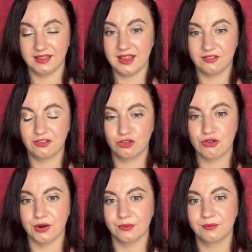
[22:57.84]
It's
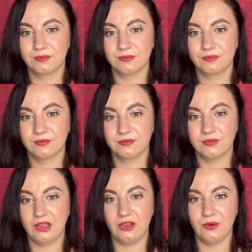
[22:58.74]
true.
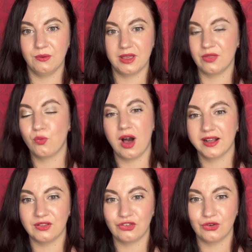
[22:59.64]
You can
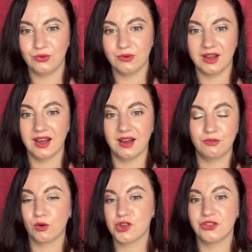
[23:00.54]
walk into
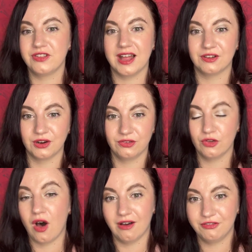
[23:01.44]
a fortune
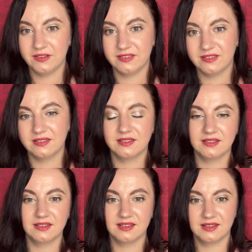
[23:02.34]
teller's office
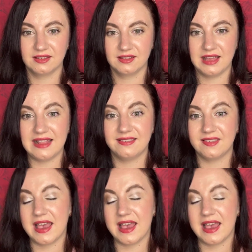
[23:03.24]
and